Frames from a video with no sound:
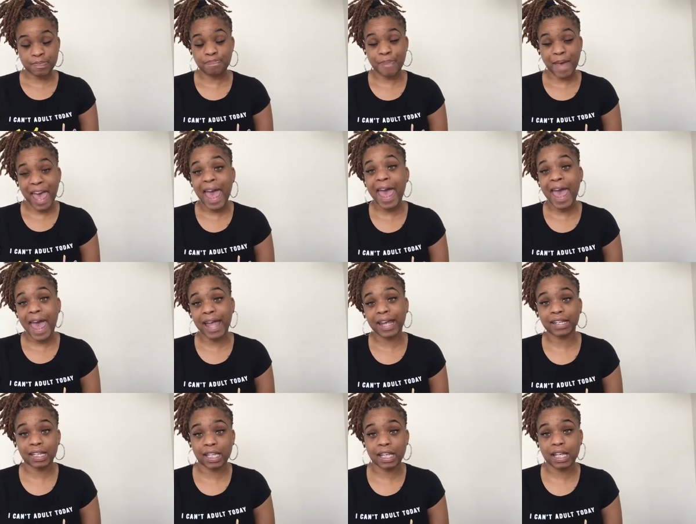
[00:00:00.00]
bad
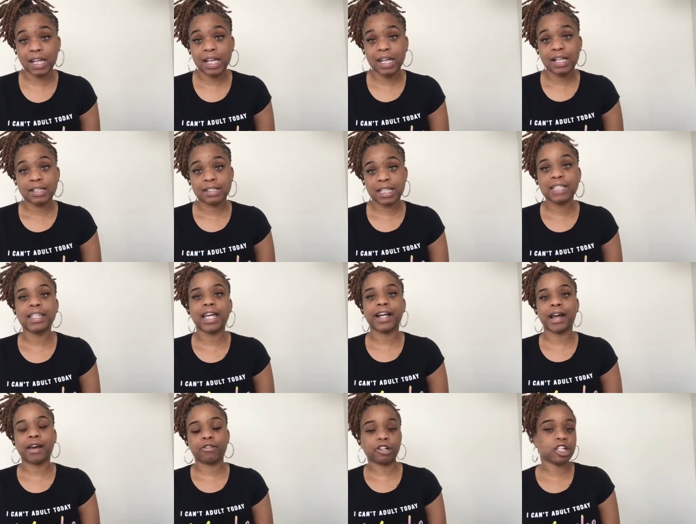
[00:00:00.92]
acne, since I
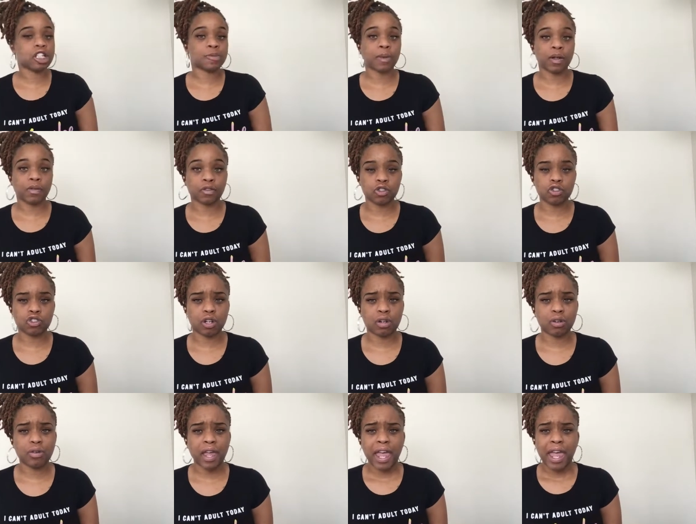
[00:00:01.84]
got on this birth
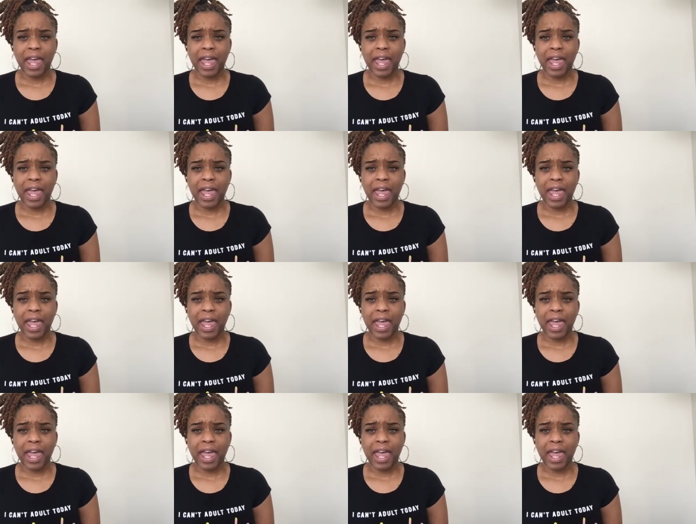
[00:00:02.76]
control.